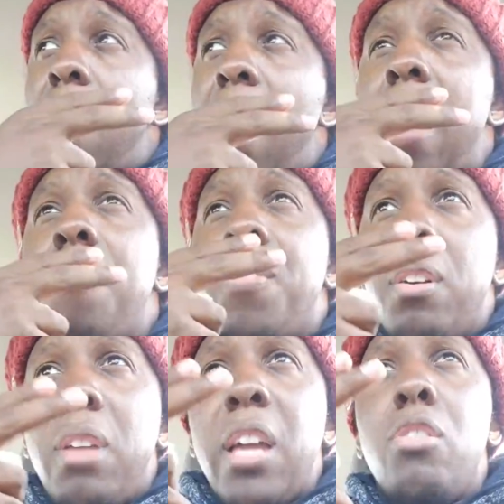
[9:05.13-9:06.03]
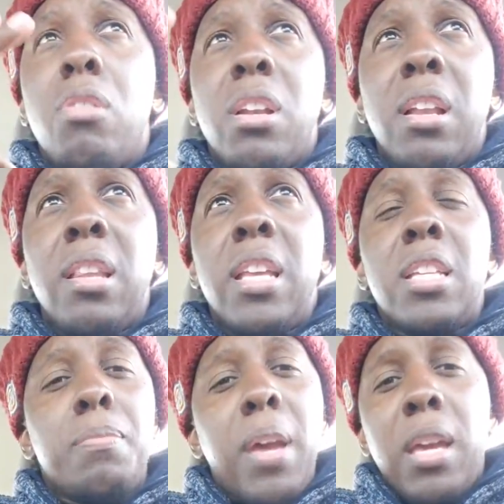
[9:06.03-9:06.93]
I feel like you can at
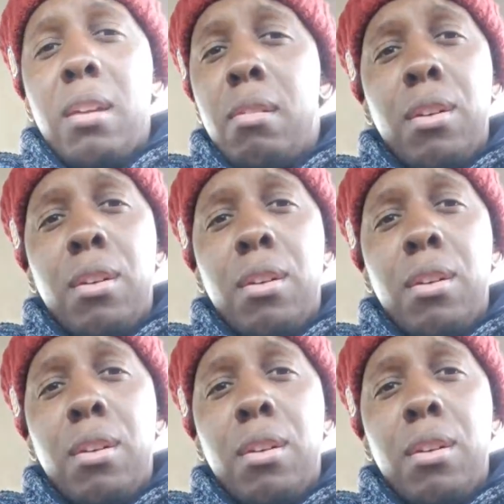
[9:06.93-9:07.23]
least make